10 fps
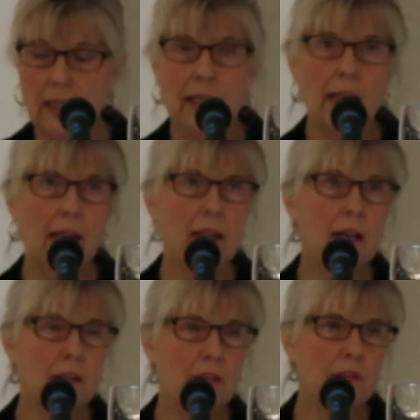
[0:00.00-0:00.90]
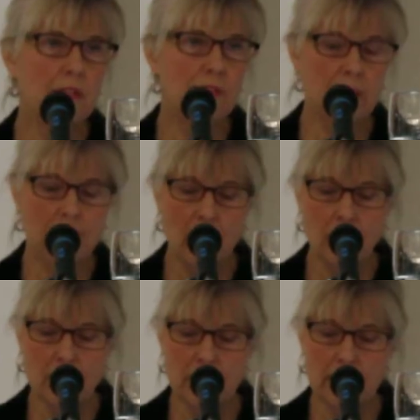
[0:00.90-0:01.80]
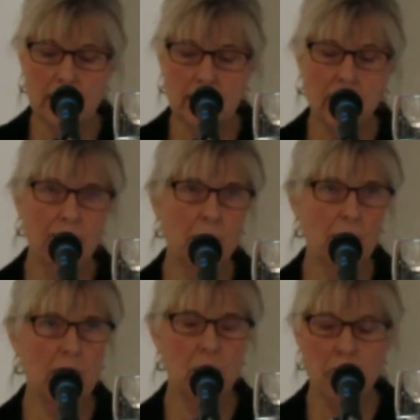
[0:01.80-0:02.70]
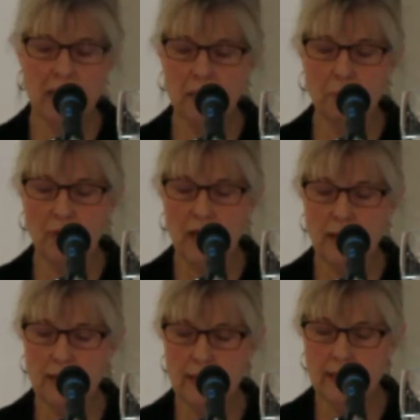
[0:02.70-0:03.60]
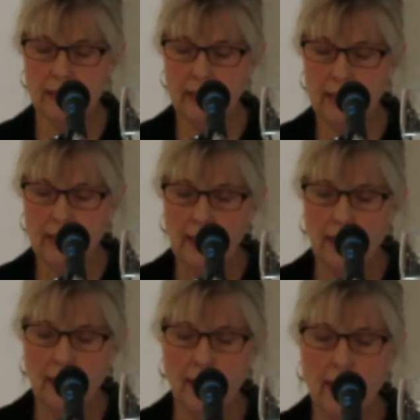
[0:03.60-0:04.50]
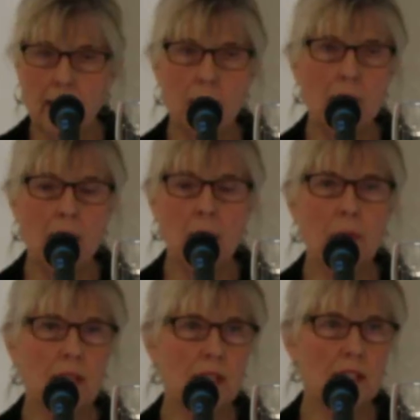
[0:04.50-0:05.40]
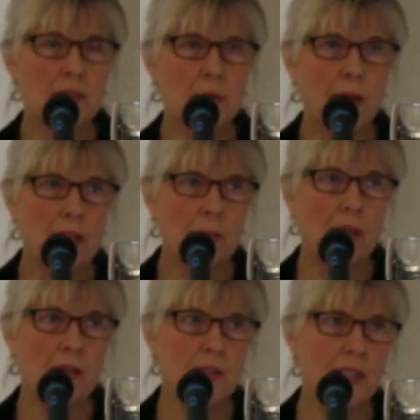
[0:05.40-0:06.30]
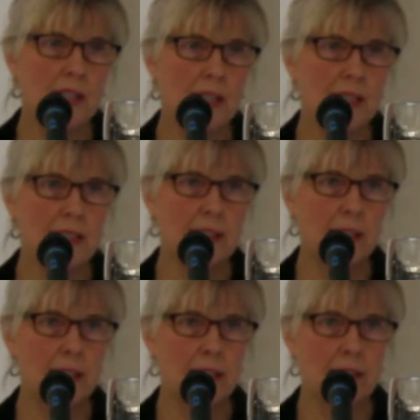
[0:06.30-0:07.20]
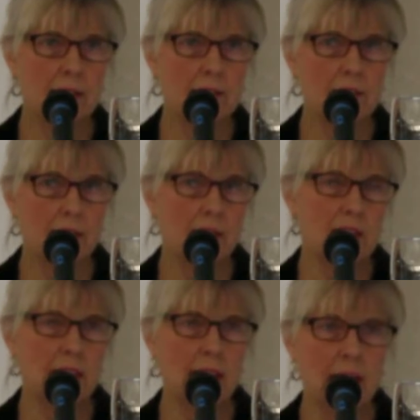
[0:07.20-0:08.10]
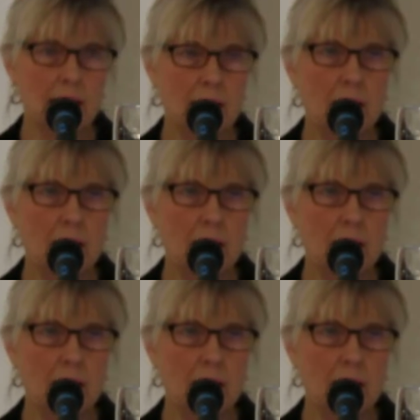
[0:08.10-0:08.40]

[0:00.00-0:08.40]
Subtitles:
and 150 hours for independent practice. Applicants for grandparenting, as I have said,